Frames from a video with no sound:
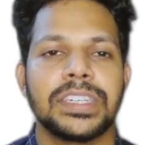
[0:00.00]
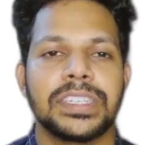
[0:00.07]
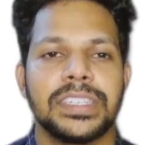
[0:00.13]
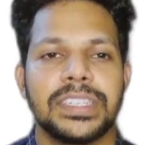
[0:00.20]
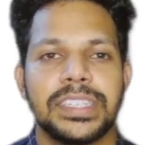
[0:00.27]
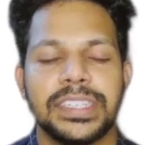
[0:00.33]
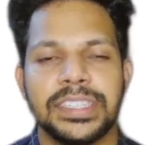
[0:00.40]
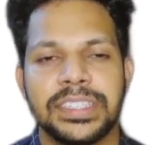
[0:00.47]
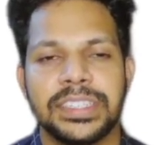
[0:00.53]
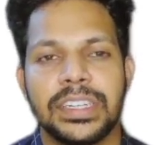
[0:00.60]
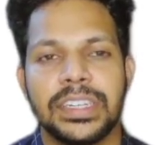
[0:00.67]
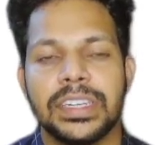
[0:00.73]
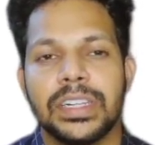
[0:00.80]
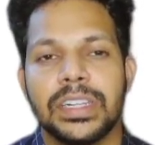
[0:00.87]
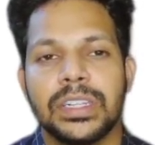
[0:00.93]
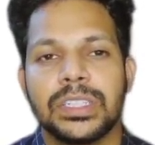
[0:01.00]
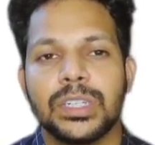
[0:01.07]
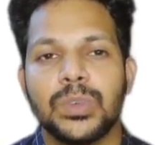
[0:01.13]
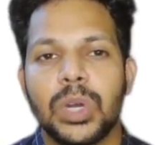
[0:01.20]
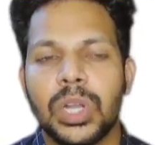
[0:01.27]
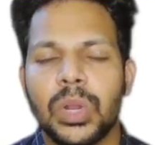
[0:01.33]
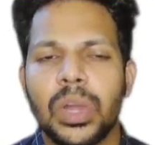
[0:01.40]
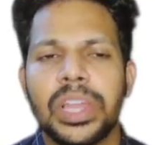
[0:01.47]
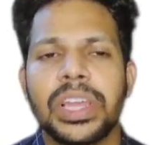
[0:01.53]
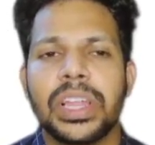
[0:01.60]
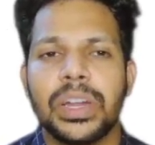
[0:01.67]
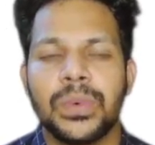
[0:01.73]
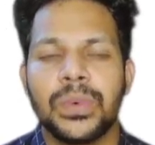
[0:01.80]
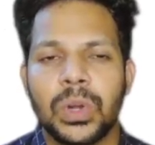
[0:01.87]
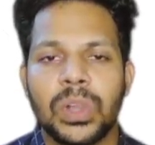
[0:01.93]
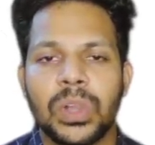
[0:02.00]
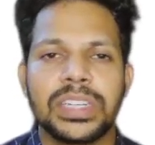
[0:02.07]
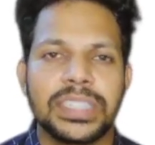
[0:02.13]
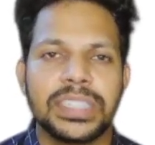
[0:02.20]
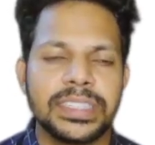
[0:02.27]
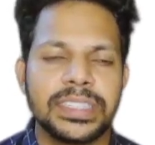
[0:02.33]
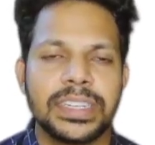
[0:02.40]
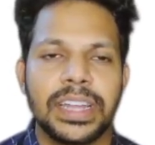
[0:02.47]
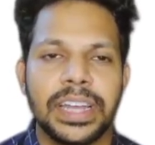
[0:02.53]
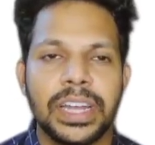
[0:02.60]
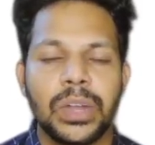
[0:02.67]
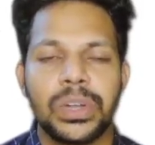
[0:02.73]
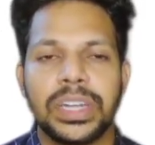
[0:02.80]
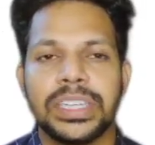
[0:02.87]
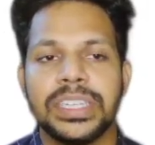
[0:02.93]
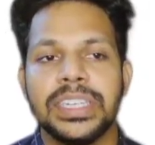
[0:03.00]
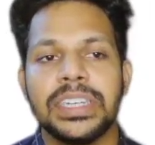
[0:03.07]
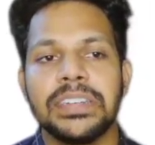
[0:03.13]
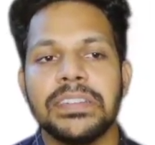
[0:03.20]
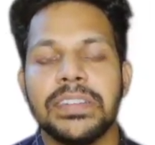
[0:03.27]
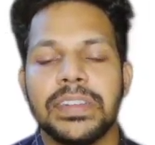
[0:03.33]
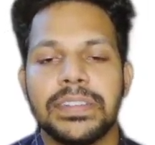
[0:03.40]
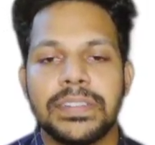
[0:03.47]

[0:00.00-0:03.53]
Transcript: function test. So what are all the tests that are included here?